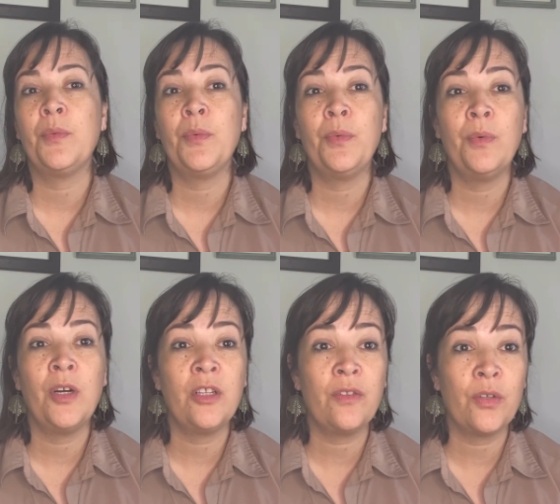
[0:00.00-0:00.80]

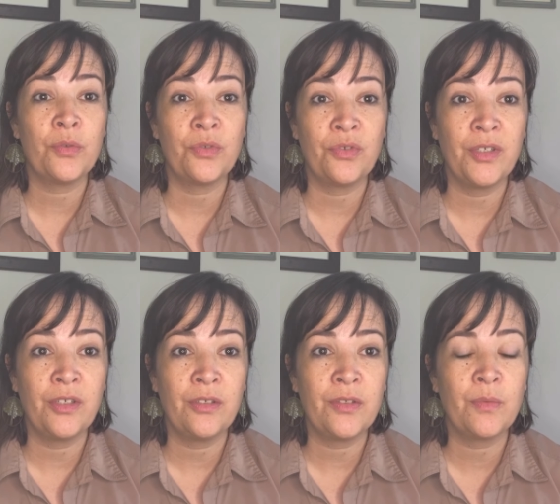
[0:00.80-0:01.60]
One of those
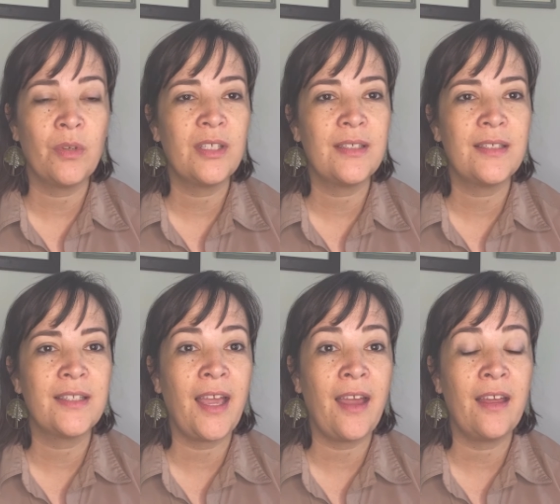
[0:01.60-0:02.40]
triggers was
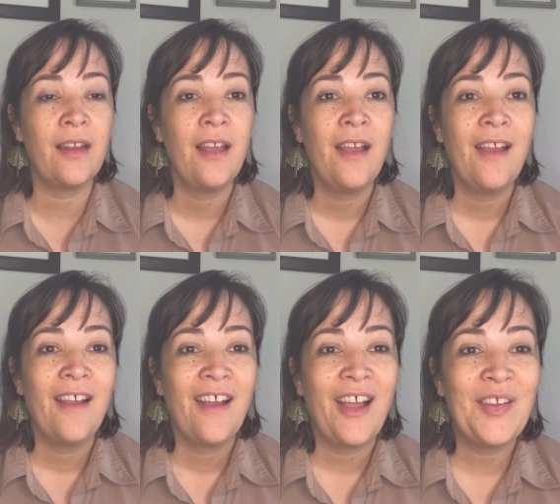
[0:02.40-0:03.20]
that
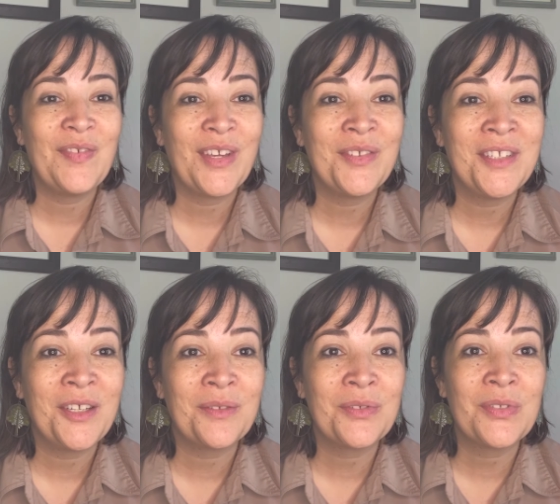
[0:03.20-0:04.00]
I found
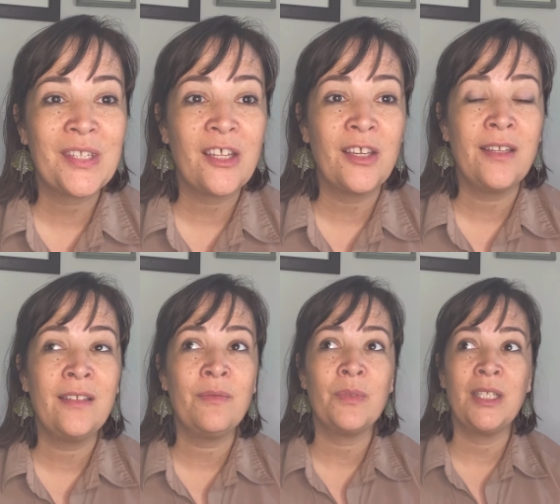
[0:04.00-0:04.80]
out
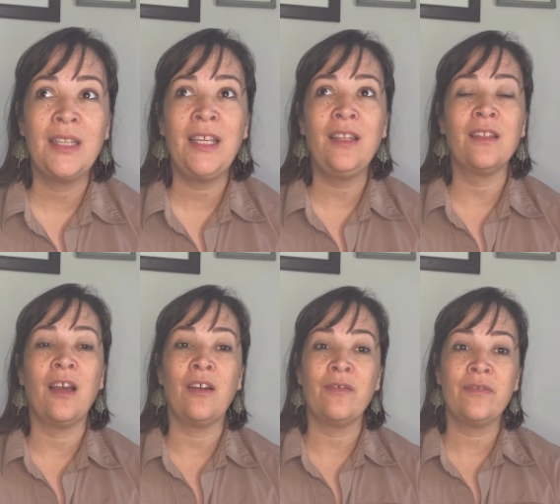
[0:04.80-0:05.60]
Ruslan really
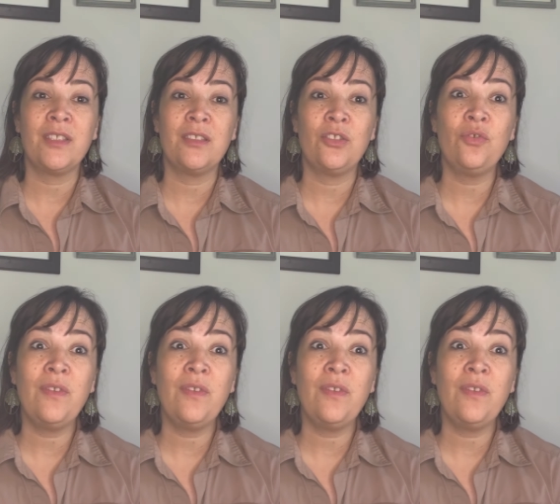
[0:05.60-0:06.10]
loved to